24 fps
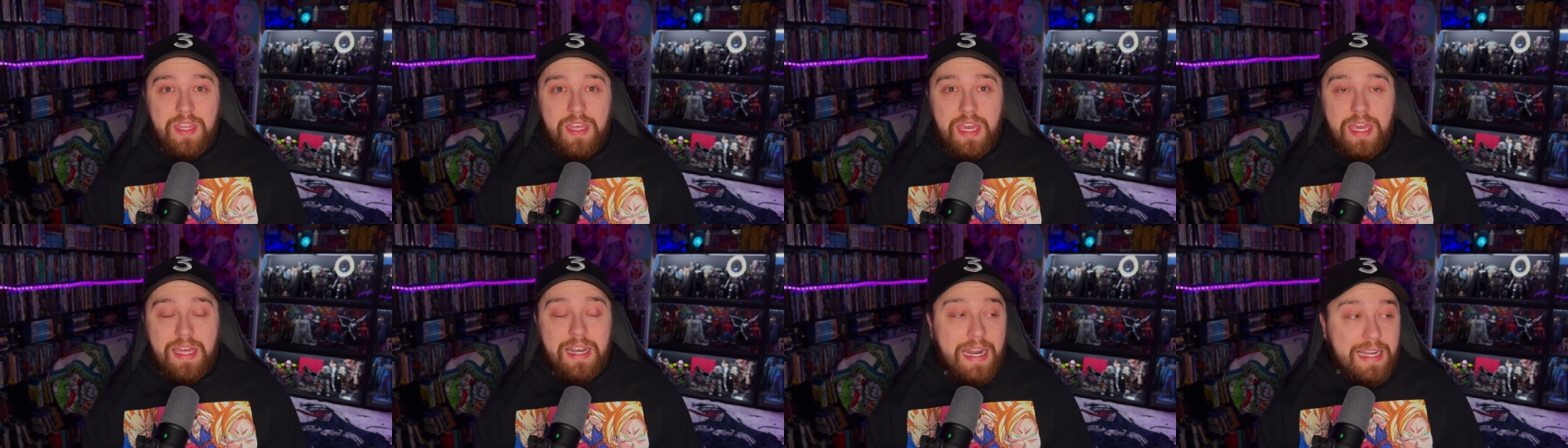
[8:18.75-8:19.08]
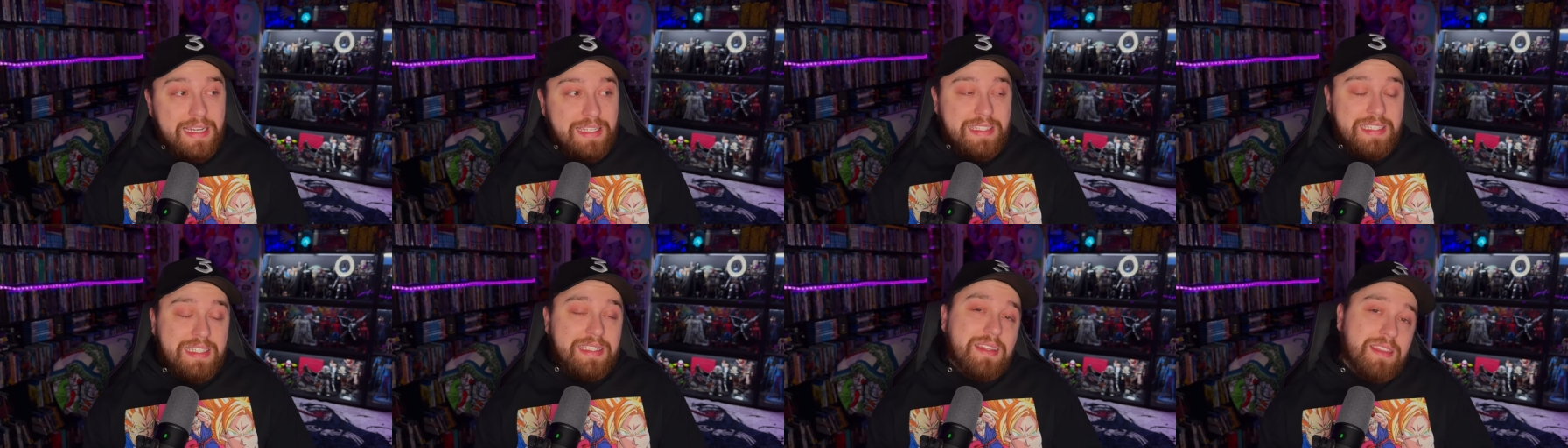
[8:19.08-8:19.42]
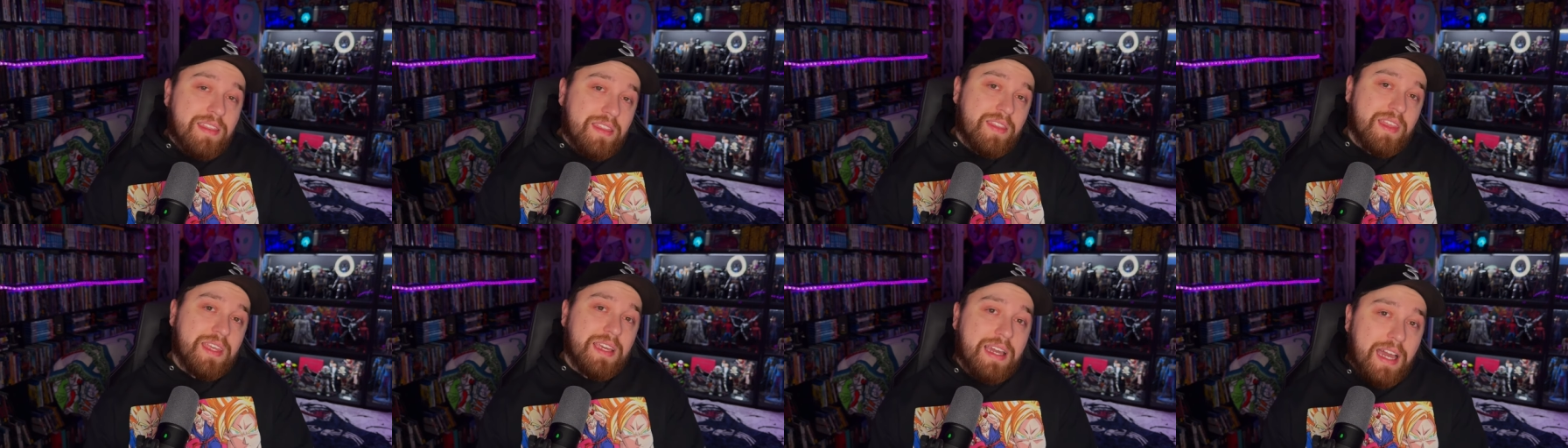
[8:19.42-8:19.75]
And I
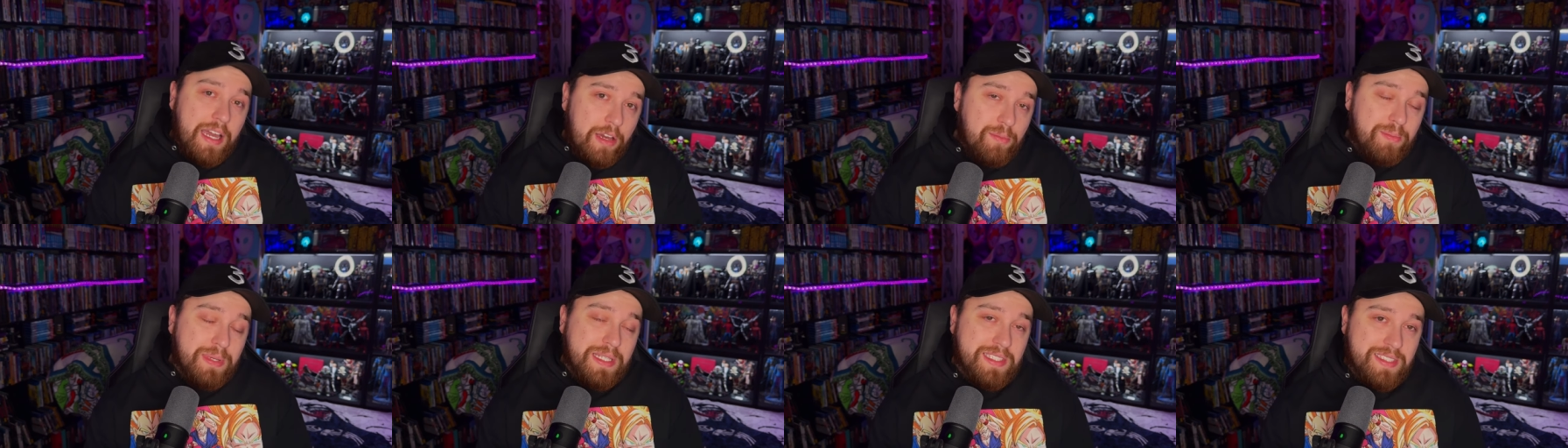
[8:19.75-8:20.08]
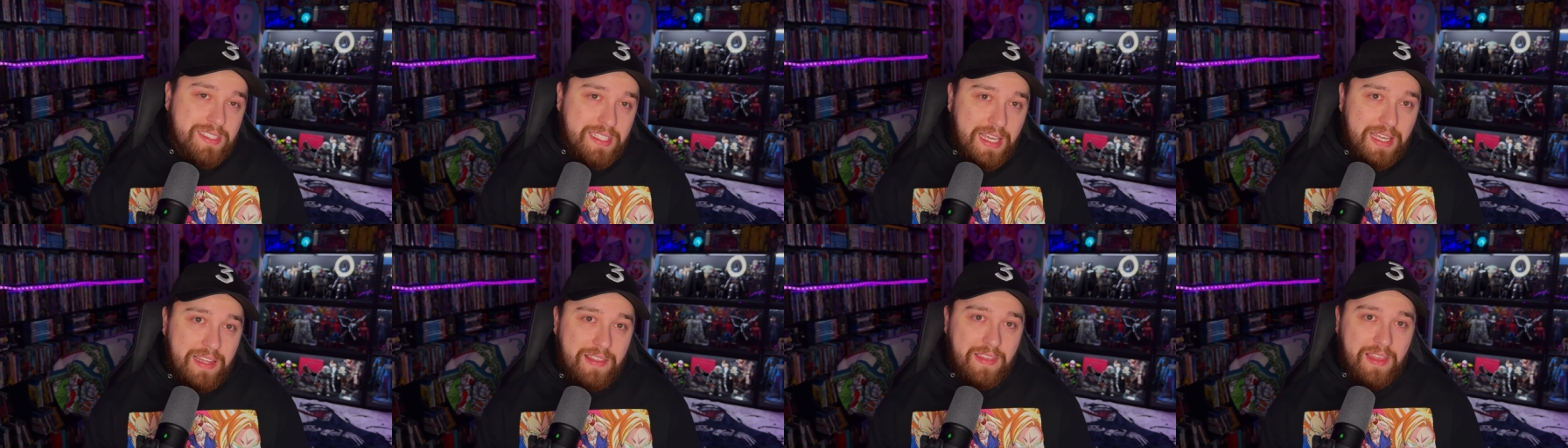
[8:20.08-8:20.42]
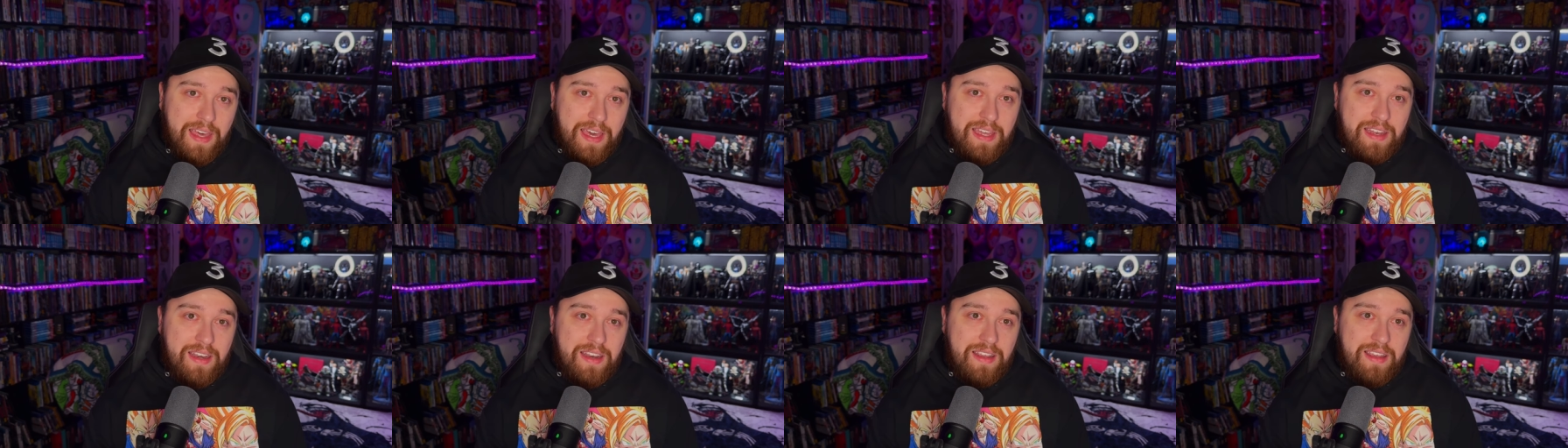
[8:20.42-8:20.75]
didn't think I'd be saying
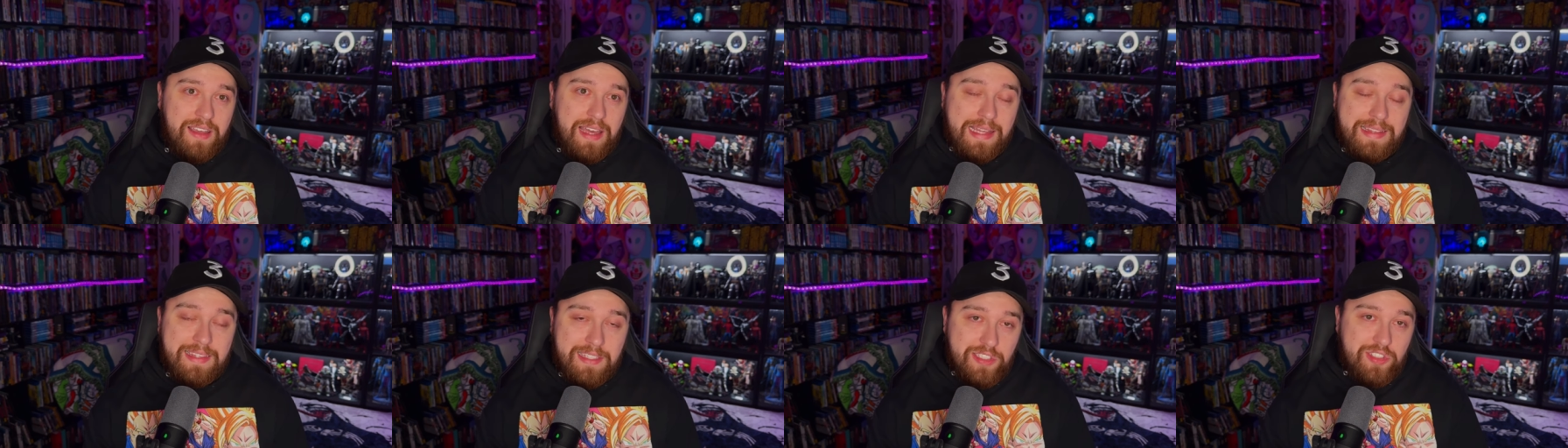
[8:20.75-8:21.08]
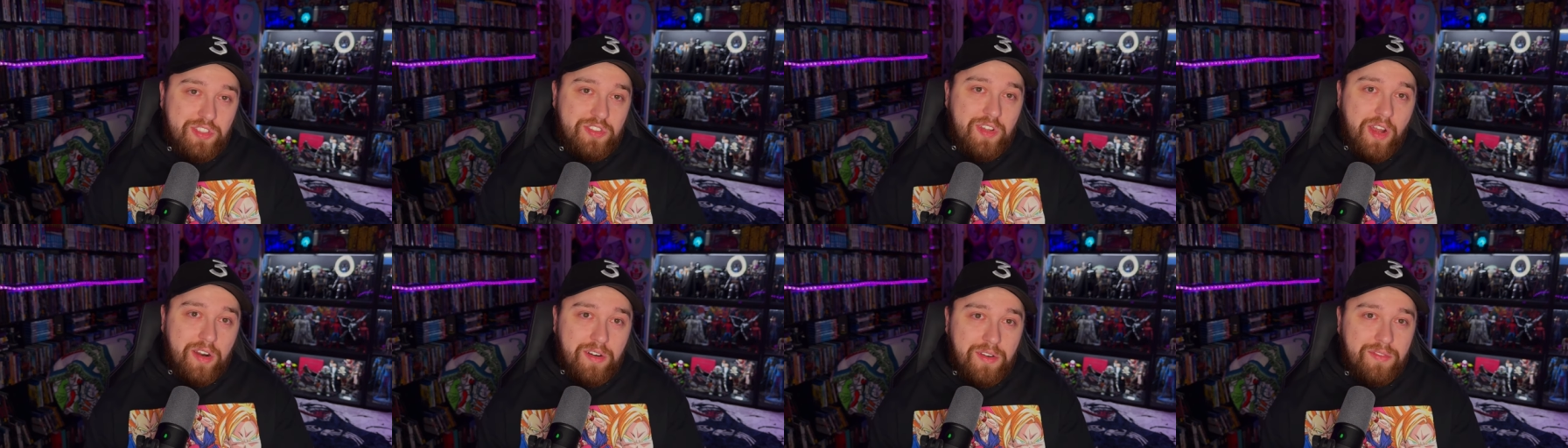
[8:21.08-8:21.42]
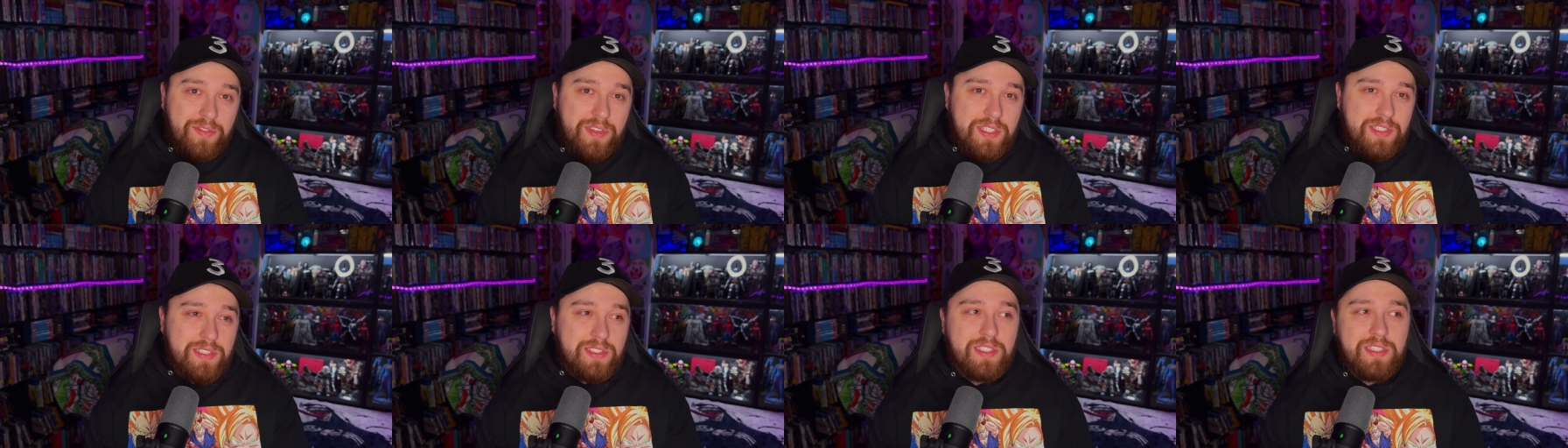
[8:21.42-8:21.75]
that at the start of
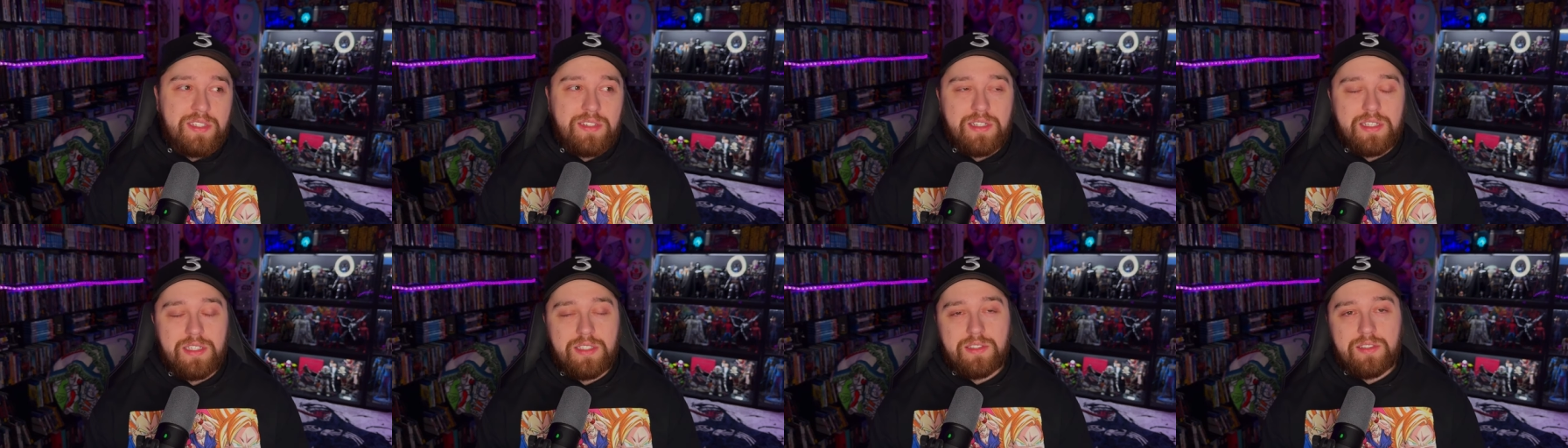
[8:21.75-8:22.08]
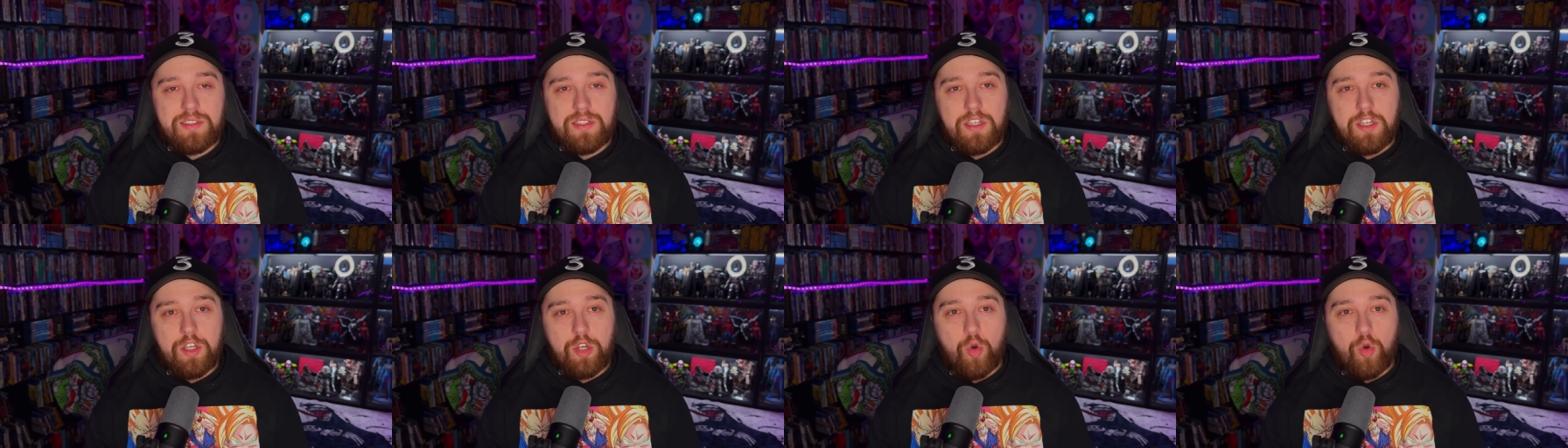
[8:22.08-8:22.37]
the series.